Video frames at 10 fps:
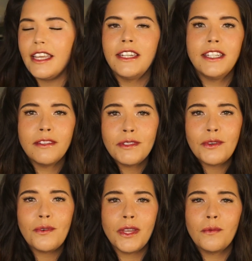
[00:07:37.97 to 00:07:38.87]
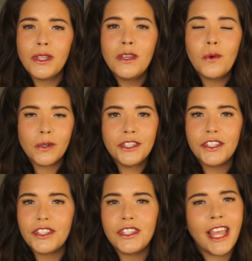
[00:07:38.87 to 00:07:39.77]
It gives you a really
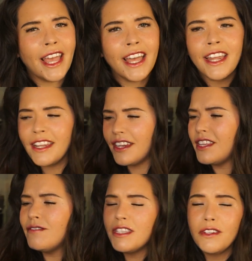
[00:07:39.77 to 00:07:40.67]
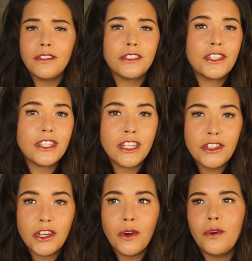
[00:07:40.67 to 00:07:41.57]
gorgeous tan, it evens out your
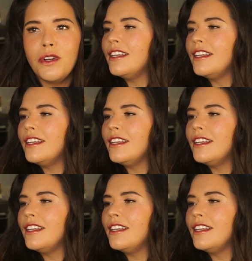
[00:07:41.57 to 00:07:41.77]
skin tone,